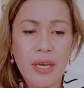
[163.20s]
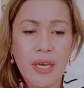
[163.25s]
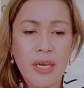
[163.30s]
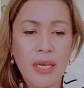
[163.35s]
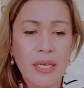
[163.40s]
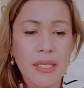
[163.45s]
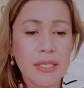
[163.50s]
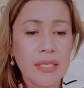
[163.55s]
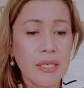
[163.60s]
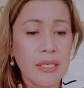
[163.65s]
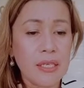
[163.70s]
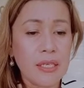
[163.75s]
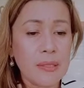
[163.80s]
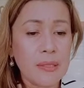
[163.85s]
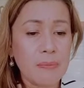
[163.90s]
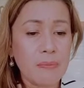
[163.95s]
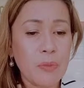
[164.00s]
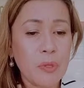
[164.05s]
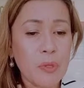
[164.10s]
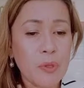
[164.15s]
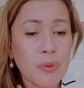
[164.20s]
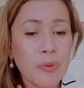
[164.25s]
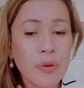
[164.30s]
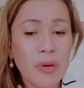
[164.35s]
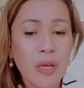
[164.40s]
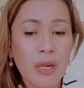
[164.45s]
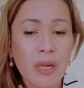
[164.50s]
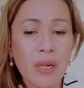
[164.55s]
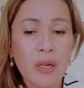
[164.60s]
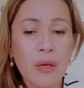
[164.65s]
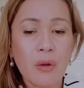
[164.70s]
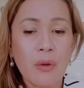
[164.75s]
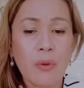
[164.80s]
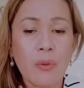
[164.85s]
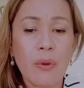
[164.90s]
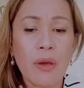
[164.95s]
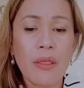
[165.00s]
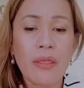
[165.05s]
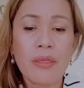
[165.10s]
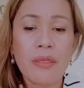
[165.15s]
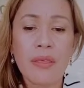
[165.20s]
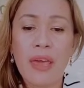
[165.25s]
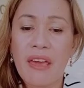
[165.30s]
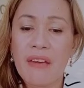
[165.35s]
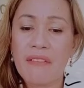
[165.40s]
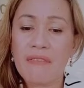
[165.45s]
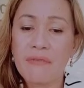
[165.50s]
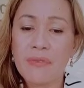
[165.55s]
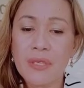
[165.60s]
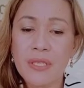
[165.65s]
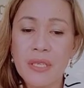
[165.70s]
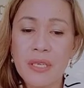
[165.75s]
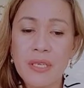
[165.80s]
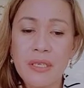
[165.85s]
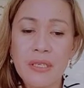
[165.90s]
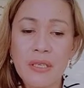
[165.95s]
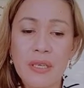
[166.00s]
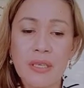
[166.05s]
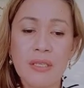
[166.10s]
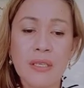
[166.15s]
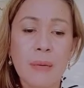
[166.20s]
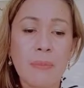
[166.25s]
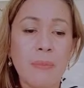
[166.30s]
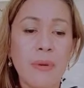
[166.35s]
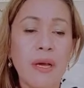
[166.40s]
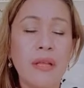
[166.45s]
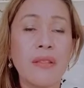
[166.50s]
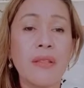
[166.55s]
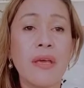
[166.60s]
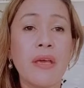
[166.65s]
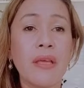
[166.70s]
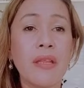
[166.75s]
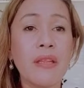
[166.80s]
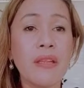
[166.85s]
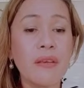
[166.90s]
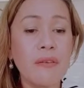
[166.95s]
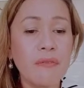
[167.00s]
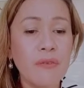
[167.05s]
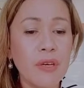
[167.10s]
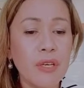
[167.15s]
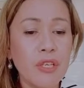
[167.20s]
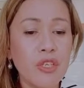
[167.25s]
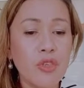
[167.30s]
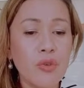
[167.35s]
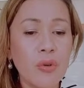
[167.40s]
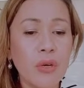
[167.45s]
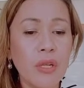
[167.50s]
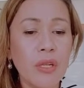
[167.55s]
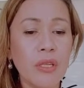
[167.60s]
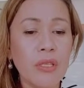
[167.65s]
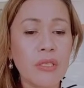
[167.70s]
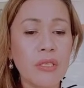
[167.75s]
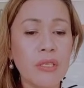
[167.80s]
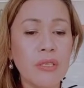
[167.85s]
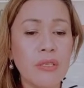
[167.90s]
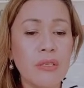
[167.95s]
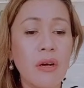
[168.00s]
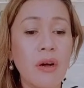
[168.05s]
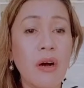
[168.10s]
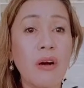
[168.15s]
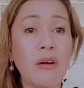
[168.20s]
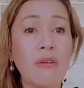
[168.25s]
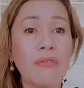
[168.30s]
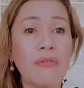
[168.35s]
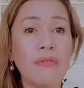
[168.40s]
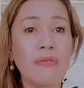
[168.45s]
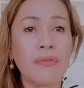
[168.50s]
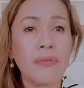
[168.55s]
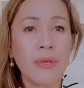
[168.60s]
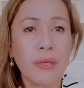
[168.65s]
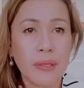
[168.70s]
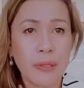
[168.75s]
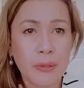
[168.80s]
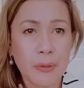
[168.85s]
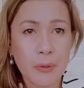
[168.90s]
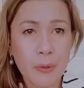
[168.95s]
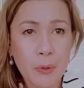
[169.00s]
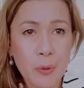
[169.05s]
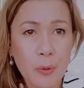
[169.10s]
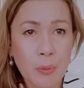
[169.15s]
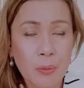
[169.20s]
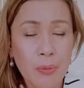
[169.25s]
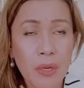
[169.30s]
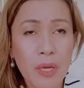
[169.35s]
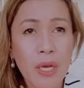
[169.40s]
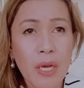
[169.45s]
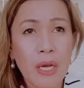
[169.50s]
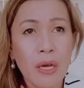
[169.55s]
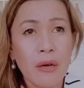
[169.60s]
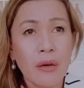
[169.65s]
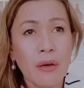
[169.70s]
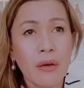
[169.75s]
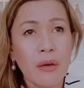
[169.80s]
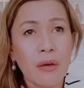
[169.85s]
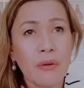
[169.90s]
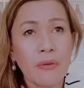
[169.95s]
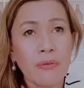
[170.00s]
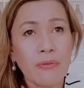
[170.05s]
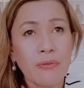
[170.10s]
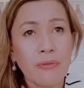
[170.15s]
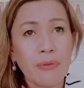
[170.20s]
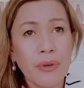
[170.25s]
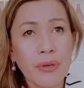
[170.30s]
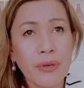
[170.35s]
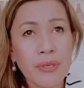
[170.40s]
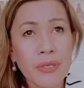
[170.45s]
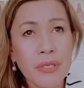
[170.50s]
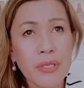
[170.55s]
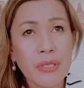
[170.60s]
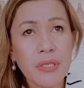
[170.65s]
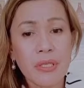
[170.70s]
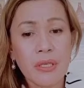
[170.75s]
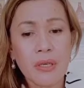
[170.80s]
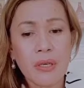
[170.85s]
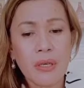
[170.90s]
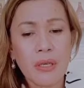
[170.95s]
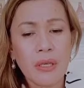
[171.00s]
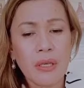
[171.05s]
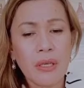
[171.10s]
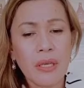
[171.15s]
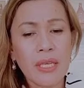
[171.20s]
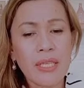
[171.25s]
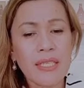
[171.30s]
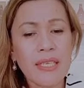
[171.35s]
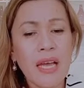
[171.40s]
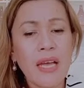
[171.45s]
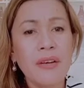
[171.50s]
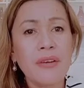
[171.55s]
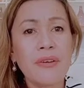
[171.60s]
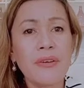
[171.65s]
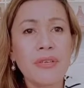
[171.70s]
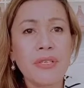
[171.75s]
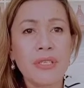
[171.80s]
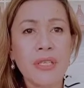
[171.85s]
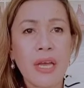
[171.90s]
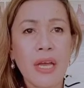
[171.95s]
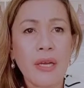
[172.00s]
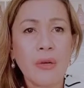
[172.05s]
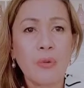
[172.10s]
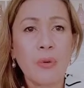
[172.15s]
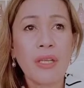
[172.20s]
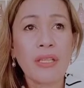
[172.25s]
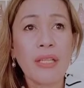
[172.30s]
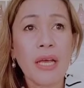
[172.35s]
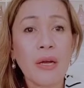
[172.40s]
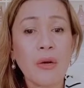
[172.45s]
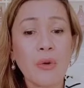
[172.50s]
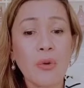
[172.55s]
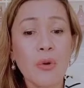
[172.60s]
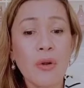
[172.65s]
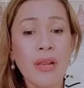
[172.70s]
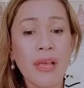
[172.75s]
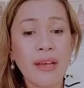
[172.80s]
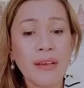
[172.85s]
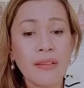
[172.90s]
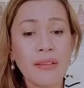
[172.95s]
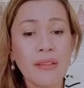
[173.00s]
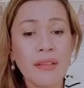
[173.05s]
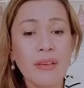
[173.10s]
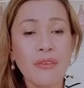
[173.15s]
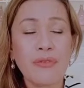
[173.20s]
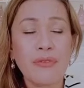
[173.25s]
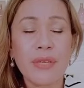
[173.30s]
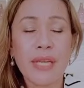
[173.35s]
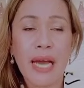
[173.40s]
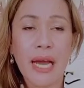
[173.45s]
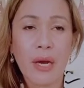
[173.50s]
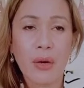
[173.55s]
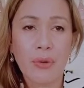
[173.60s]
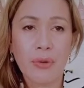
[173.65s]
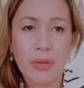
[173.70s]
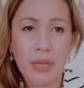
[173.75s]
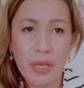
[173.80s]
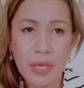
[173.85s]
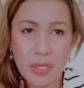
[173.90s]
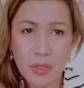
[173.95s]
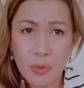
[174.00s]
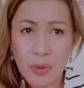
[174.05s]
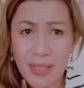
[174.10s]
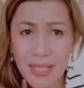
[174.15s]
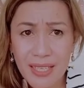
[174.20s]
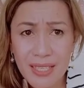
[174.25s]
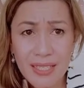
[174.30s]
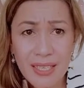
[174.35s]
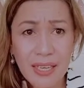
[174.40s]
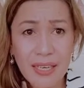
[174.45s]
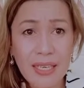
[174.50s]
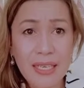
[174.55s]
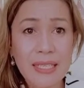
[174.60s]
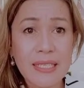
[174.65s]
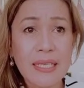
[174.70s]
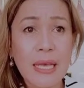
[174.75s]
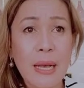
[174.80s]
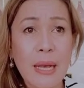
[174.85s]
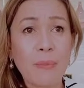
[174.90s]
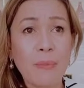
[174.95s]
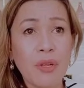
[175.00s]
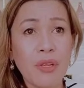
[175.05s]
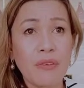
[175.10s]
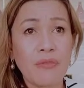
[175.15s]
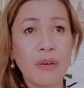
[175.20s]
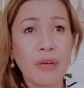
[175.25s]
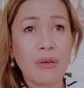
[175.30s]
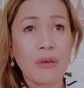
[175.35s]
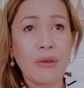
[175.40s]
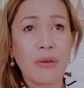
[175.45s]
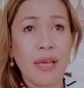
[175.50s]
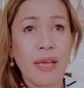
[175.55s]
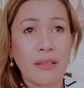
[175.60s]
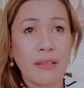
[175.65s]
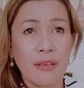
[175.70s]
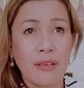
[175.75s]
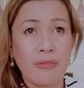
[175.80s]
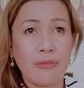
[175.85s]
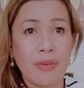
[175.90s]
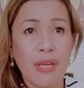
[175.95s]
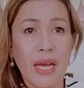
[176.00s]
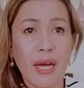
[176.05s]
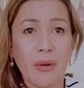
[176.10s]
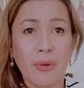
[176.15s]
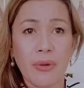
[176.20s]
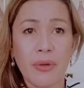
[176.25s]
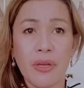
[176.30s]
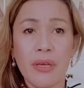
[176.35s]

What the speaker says: It is plural when the emphasis is upon the individuals of the group. First, let's understand what a collective noun is. What is an example of a collective noun?